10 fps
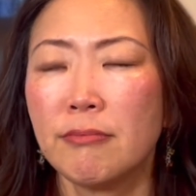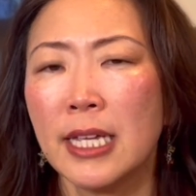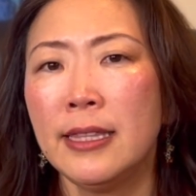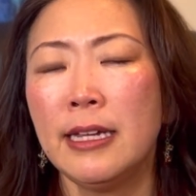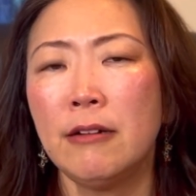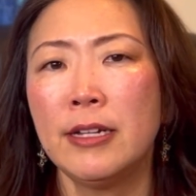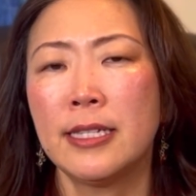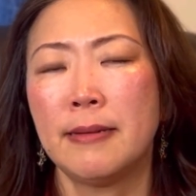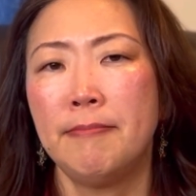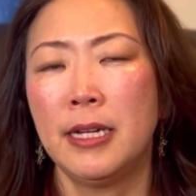there is
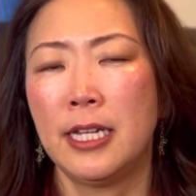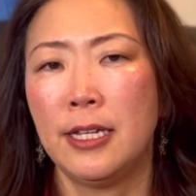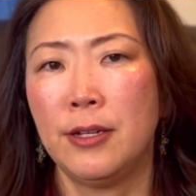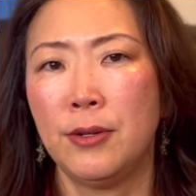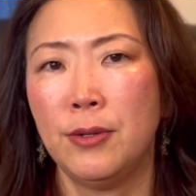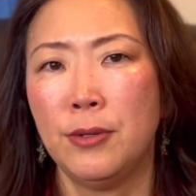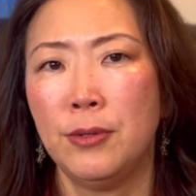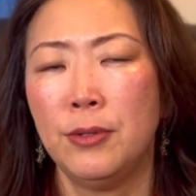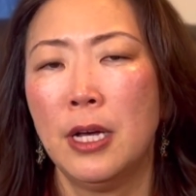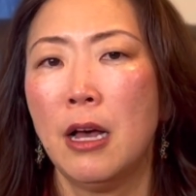somebody
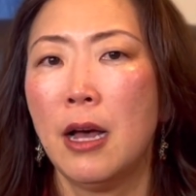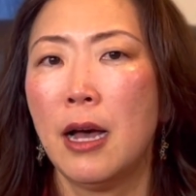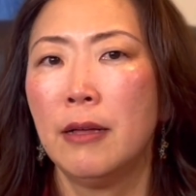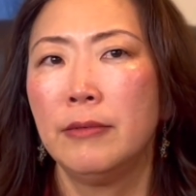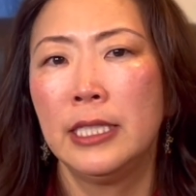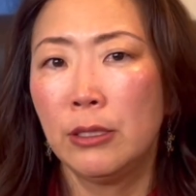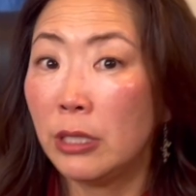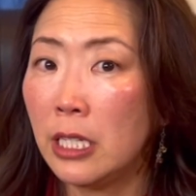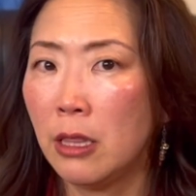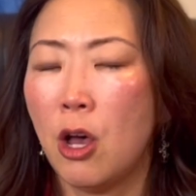who
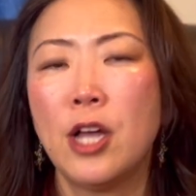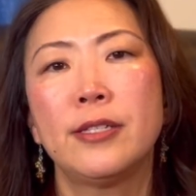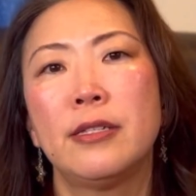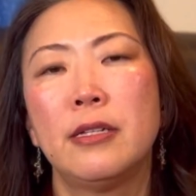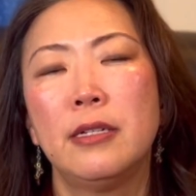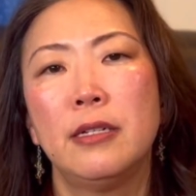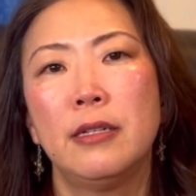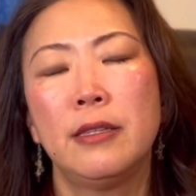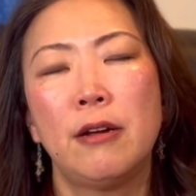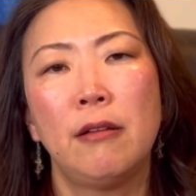literally lost
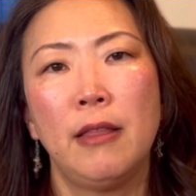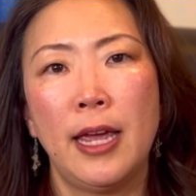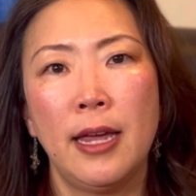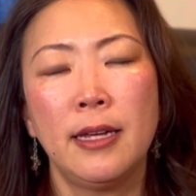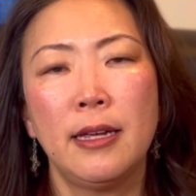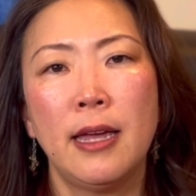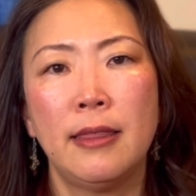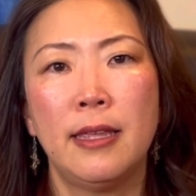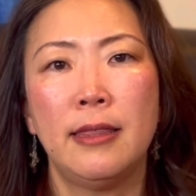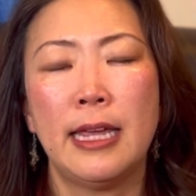their leg and
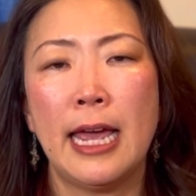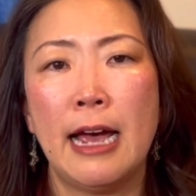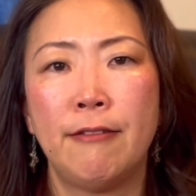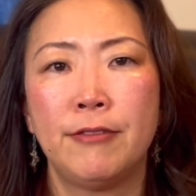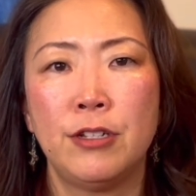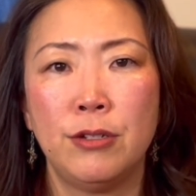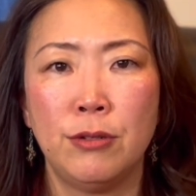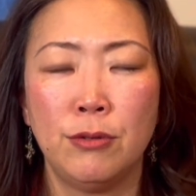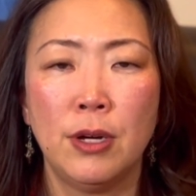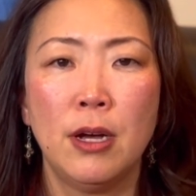then they have
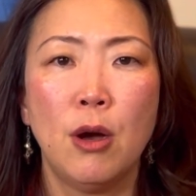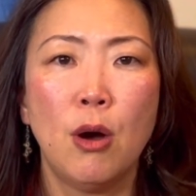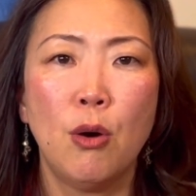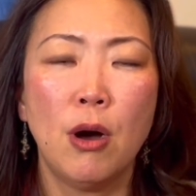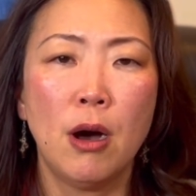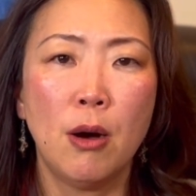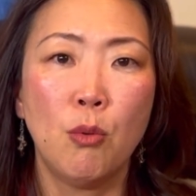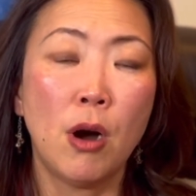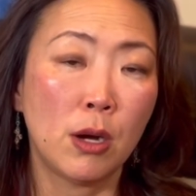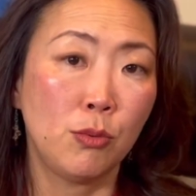to
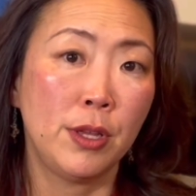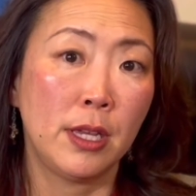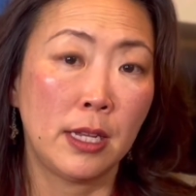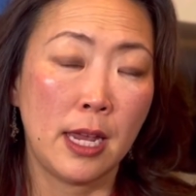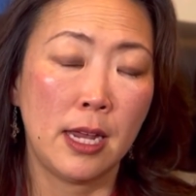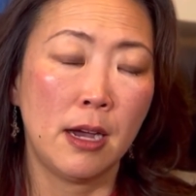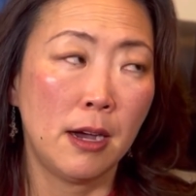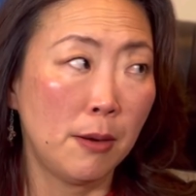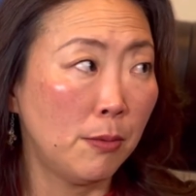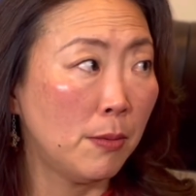walk with a cane,
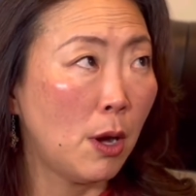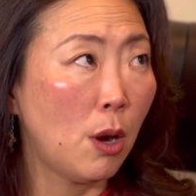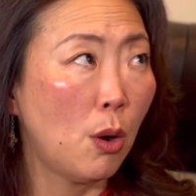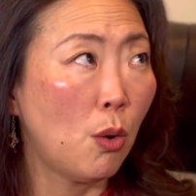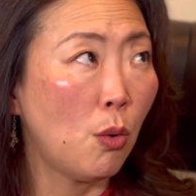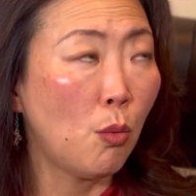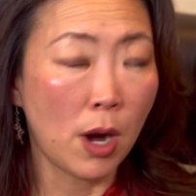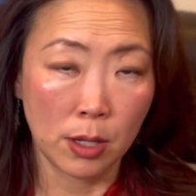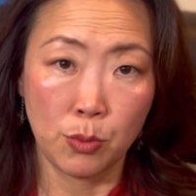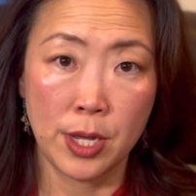
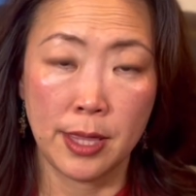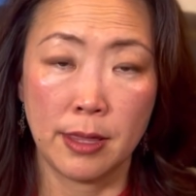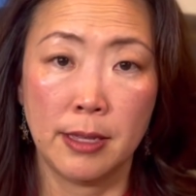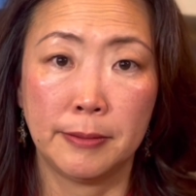walk with